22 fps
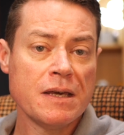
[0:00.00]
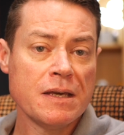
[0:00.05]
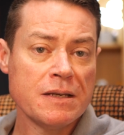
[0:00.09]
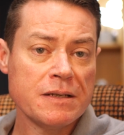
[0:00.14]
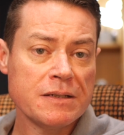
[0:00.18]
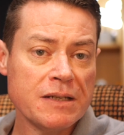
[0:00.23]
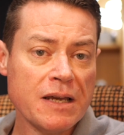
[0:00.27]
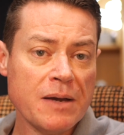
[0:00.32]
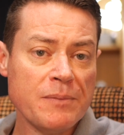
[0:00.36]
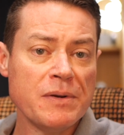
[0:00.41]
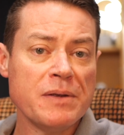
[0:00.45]

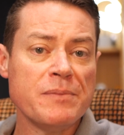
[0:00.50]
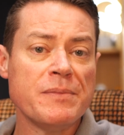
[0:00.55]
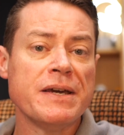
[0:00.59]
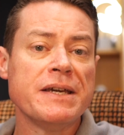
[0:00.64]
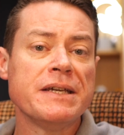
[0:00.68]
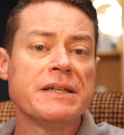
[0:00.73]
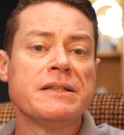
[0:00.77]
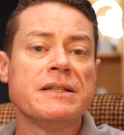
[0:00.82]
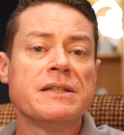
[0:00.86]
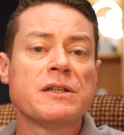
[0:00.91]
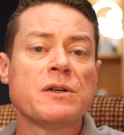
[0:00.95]

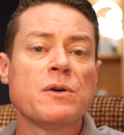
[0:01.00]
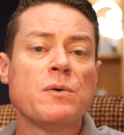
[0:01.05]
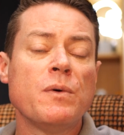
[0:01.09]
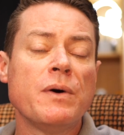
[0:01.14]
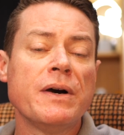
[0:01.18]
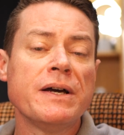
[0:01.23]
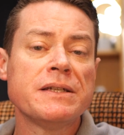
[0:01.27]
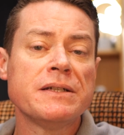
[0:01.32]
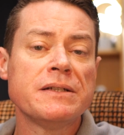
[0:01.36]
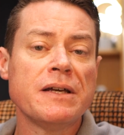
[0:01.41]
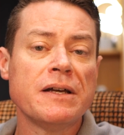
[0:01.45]
Sublimation is
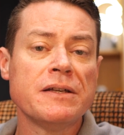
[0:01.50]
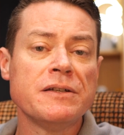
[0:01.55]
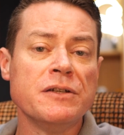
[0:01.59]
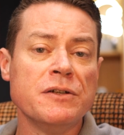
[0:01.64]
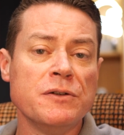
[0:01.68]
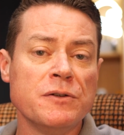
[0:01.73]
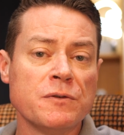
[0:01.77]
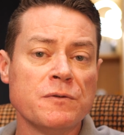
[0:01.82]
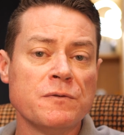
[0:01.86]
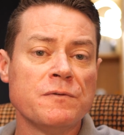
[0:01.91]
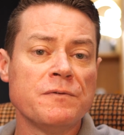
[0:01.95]
quite an
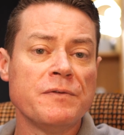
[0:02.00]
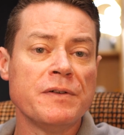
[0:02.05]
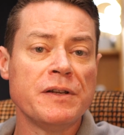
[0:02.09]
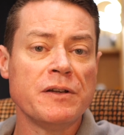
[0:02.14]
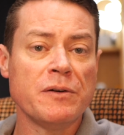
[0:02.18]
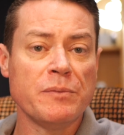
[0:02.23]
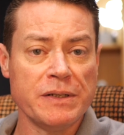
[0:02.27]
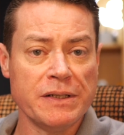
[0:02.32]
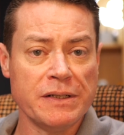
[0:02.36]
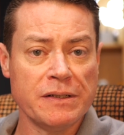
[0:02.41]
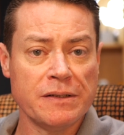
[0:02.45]
unusual
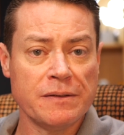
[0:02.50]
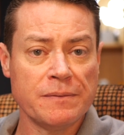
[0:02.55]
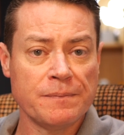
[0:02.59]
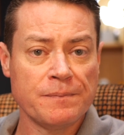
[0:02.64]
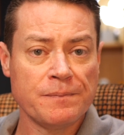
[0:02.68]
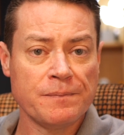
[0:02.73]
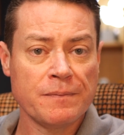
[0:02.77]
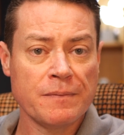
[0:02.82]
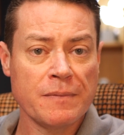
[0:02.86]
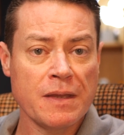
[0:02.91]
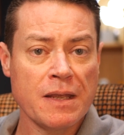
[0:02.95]
phenomenon,
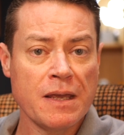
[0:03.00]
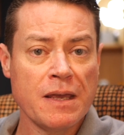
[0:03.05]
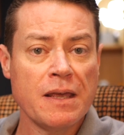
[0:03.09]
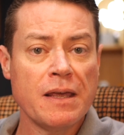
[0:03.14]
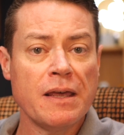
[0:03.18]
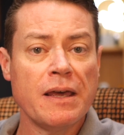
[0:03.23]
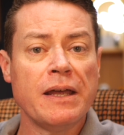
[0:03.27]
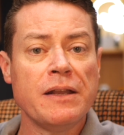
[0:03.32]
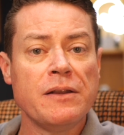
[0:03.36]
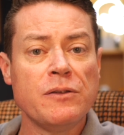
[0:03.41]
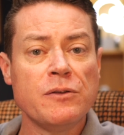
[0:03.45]

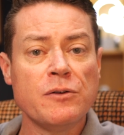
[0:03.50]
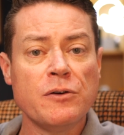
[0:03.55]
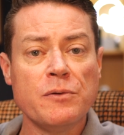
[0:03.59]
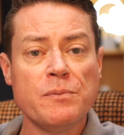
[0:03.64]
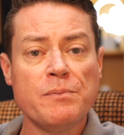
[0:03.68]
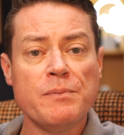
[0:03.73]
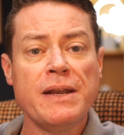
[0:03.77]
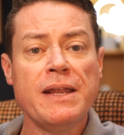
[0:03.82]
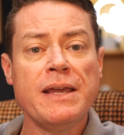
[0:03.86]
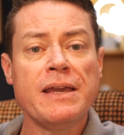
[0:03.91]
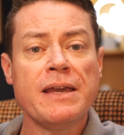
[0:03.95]
and not
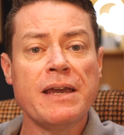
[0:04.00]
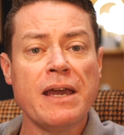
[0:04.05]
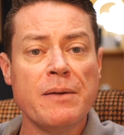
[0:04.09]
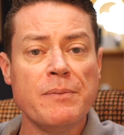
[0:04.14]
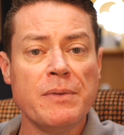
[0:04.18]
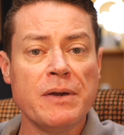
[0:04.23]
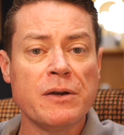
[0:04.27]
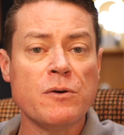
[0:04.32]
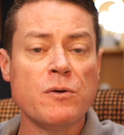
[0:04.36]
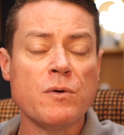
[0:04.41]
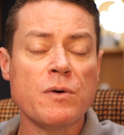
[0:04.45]
many
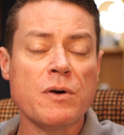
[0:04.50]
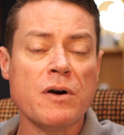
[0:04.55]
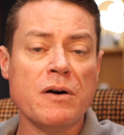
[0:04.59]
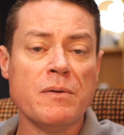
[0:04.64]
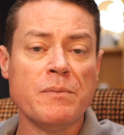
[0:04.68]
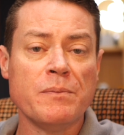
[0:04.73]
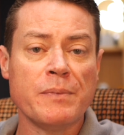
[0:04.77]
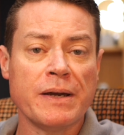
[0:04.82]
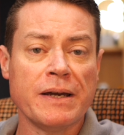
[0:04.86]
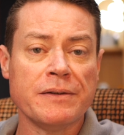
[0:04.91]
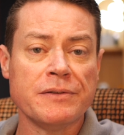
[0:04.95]
chemical
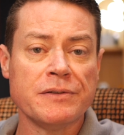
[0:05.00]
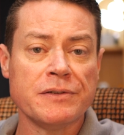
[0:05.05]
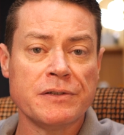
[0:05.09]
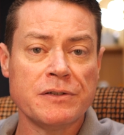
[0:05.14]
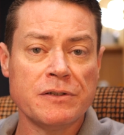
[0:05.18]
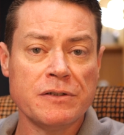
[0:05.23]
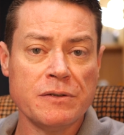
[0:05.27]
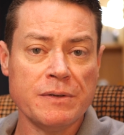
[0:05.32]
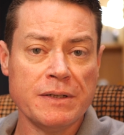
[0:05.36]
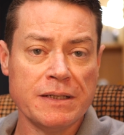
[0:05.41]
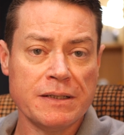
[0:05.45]
compounds
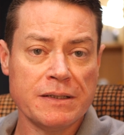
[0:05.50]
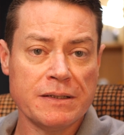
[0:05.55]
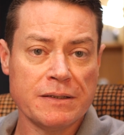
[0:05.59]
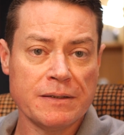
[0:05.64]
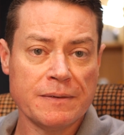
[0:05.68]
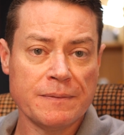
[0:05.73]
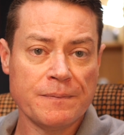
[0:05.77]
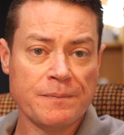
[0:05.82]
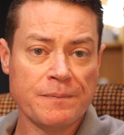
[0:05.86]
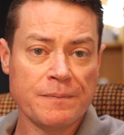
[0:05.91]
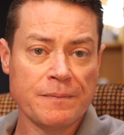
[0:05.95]
do it.
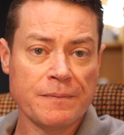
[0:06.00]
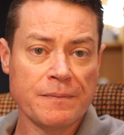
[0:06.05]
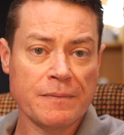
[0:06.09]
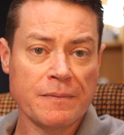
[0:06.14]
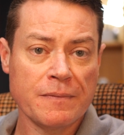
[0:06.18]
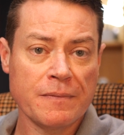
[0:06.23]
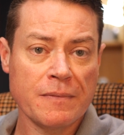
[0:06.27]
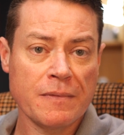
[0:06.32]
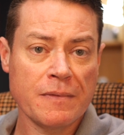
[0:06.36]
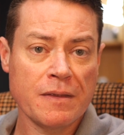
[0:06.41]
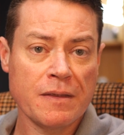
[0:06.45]

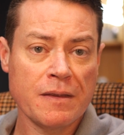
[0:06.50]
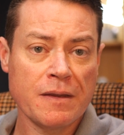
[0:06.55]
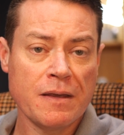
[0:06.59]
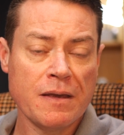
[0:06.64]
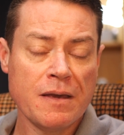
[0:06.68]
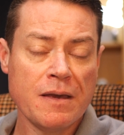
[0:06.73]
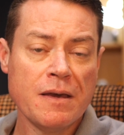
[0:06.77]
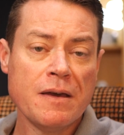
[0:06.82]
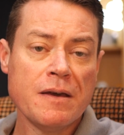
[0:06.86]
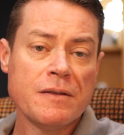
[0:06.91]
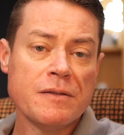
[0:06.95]

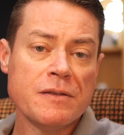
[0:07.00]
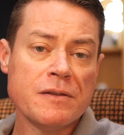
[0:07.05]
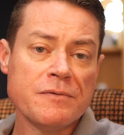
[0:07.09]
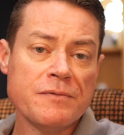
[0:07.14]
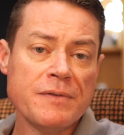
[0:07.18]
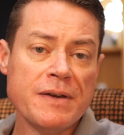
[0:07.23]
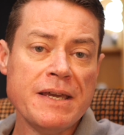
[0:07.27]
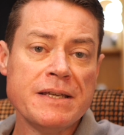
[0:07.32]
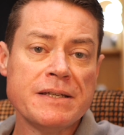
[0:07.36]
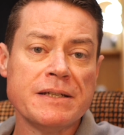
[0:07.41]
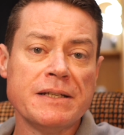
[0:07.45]
The
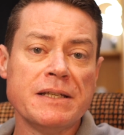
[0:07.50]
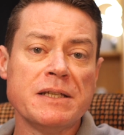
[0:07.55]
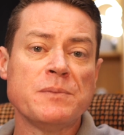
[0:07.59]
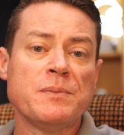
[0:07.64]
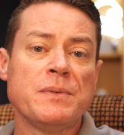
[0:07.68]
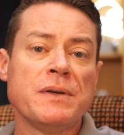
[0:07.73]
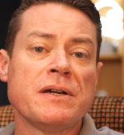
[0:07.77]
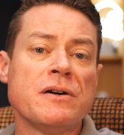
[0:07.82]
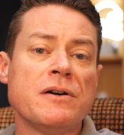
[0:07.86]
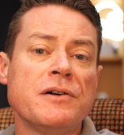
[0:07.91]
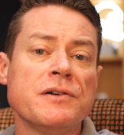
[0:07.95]
reason is
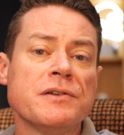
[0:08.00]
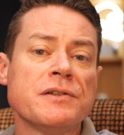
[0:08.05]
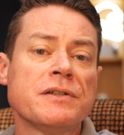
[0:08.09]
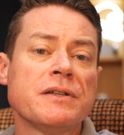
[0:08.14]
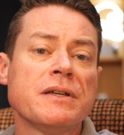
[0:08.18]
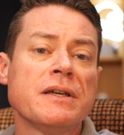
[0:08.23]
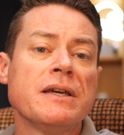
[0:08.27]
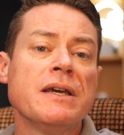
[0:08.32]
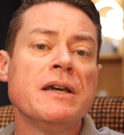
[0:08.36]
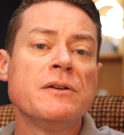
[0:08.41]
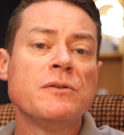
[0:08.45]

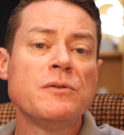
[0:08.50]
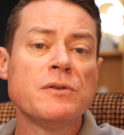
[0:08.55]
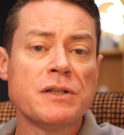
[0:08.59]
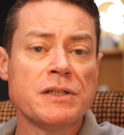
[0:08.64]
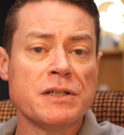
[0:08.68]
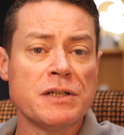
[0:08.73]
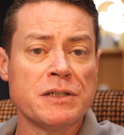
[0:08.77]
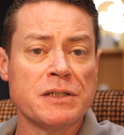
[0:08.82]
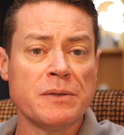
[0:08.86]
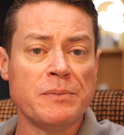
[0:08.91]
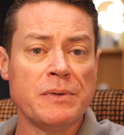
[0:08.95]
because, in order
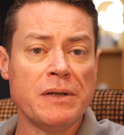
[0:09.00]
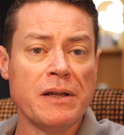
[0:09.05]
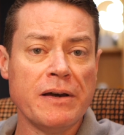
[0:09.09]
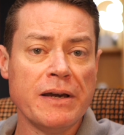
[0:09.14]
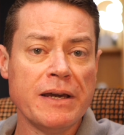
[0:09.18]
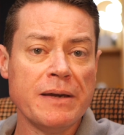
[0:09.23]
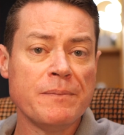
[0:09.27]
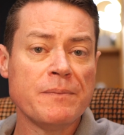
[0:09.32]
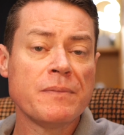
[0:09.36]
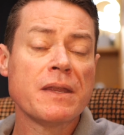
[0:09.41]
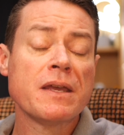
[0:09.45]
to
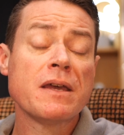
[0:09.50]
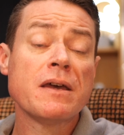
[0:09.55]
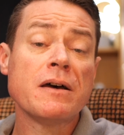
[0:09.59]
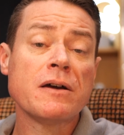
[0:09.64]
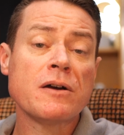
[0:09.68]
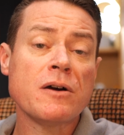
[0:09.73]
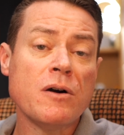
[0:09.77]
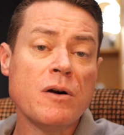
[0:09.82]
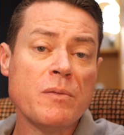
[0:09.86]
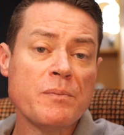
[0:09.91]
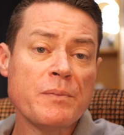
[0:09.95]
sublime, a
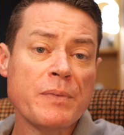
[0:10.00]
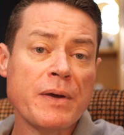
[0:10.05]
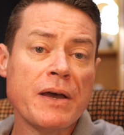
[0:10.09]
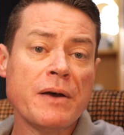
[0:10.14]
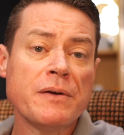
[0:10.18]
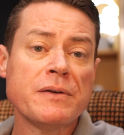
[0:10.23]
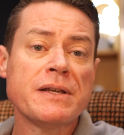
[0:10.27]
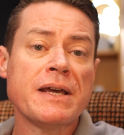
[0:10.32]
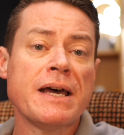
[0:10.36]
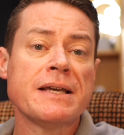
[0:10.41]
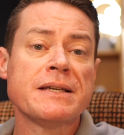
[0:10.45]

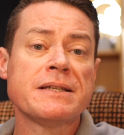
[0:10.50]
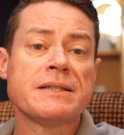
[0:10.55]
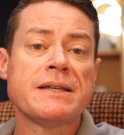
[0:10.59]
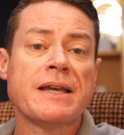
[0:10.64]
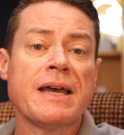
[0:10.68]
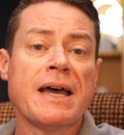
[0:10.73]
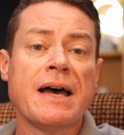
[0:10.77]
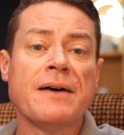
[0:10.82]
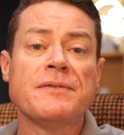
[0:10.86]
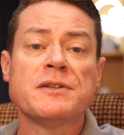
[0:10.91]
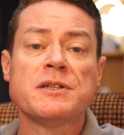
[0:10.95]
compound has to
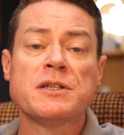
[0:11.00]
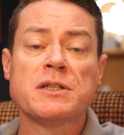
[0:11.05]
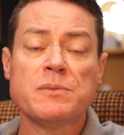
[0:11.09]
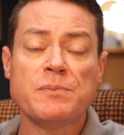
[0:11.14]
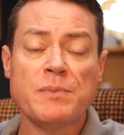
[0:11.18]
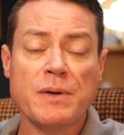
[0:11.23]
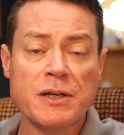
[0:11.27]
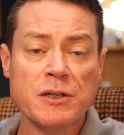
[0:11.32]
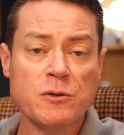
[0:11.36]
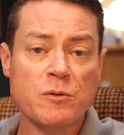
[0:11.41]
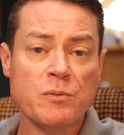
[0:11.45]
have a
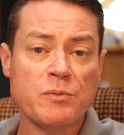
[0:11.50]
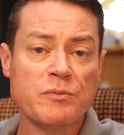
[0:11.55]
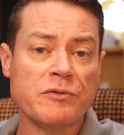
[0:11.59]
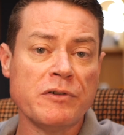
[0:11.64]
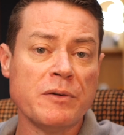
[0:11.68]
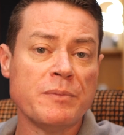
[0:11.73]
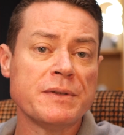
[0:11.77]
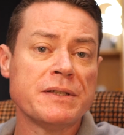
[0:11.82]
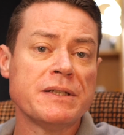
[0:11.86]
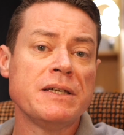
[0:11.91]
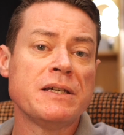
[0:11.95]
special
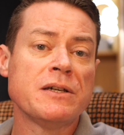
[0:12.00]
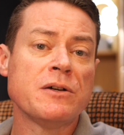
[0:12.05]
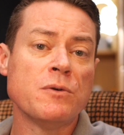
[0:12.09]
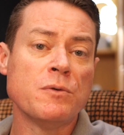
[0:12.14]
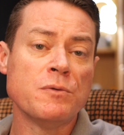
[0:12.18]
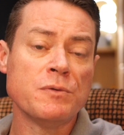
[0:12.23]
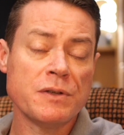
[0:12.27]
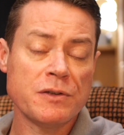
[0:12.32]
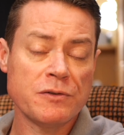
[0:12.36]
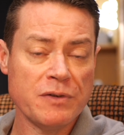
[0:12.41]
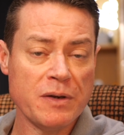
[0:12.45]
property
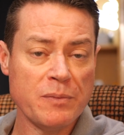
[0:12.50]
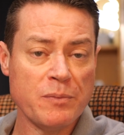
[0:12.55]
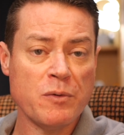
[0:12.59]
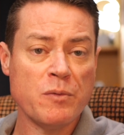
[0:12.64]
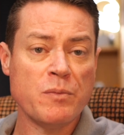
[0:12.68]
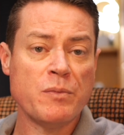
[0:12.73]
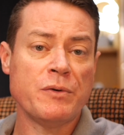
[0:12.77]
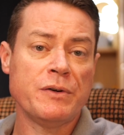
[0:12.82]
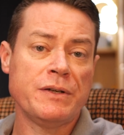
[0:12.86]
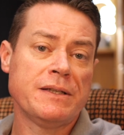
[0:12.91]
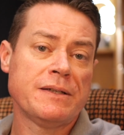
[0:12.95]
called a triple
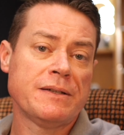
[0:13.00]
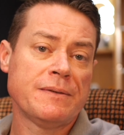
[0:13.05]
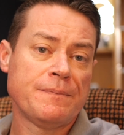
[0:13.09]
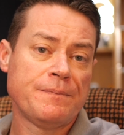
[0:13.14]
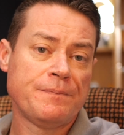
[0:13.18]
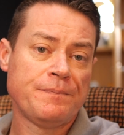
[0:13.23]
point.